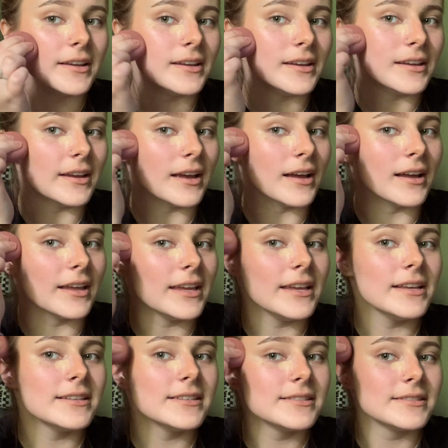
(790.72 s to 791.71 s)
yeah,
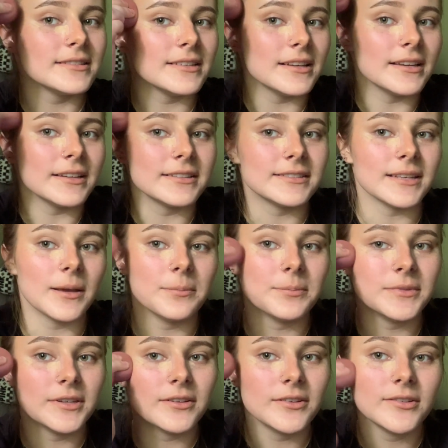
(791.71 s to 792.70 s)
he's
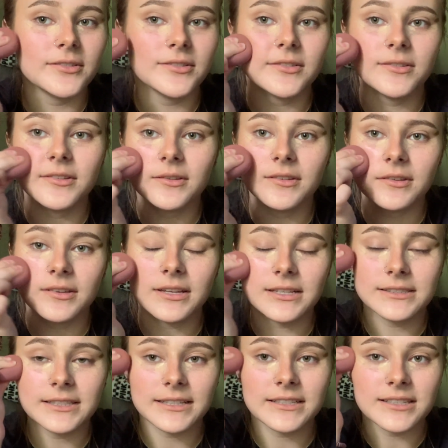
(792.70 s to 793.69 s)
accepted
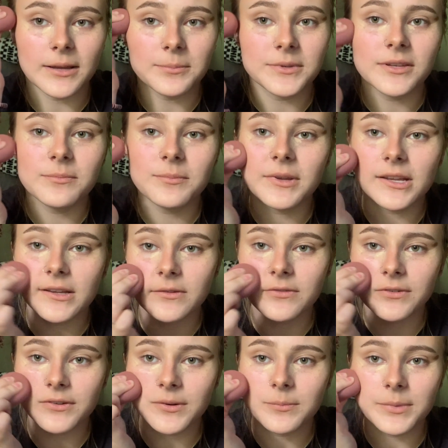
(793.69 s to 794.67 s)
me
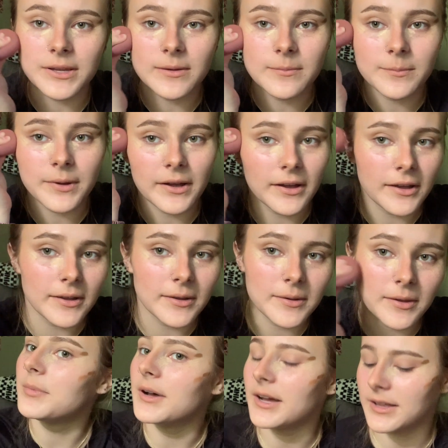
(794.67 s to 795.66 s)
for being bi,
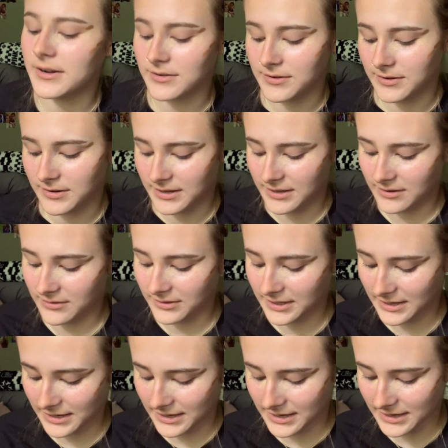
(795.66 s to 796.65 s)
but I don't know, I don't
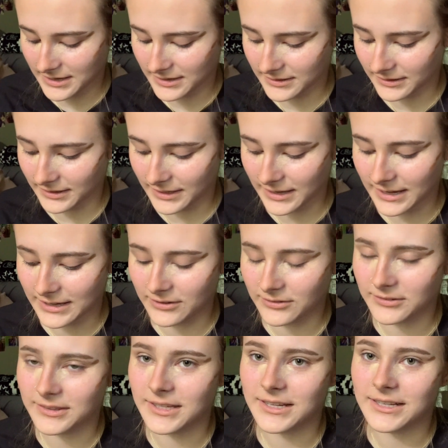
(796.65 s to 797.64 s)
think
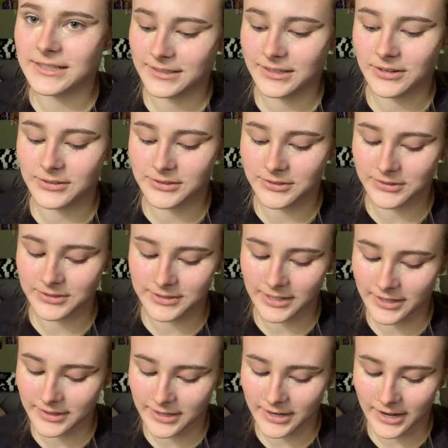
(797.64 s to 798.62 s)
it goes through his
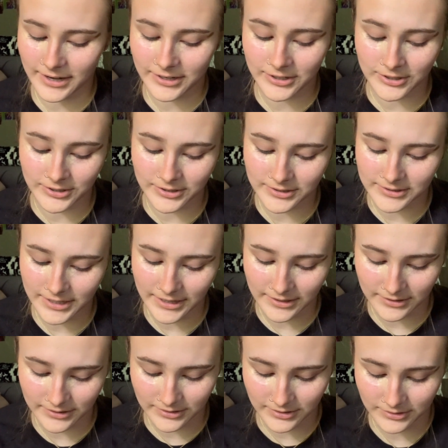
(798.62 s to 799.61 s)
head that I could date
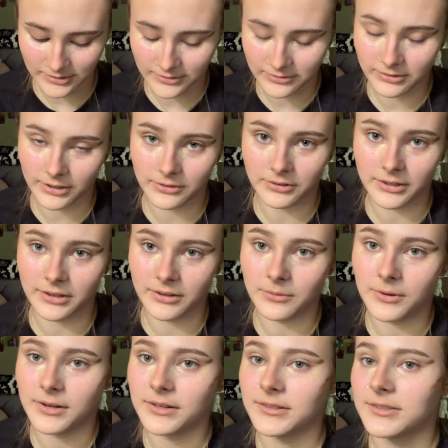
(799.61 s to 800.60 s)
a girl if I really
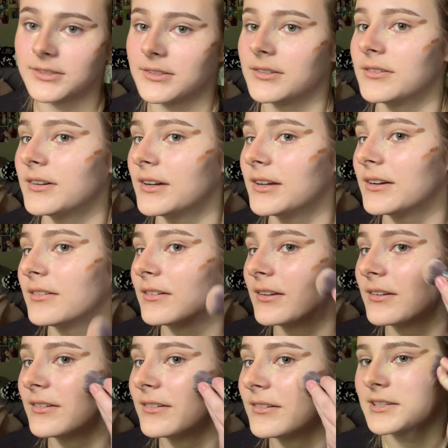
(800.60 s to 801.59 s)
wanted to. I don't
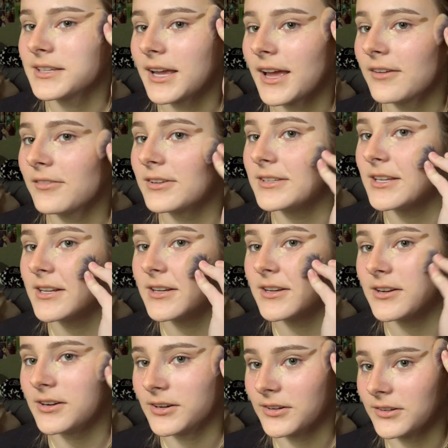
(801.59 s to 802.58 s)
know, because I haven't dated
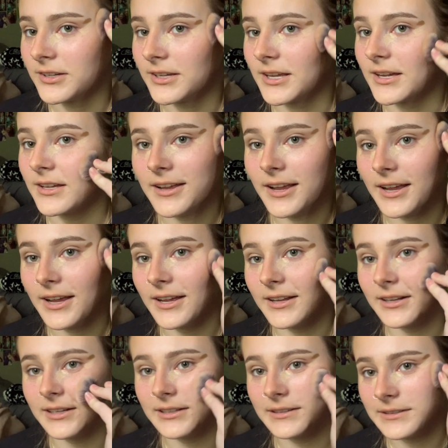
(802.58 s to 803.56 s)
a girl yet,
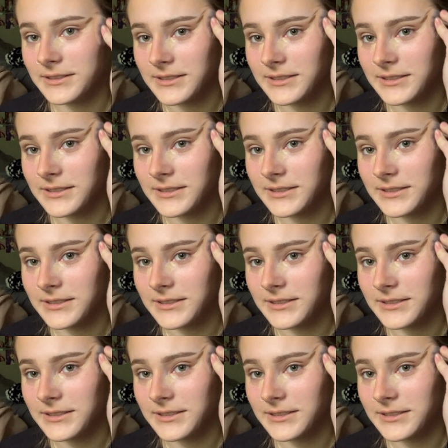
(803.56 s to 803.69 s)
and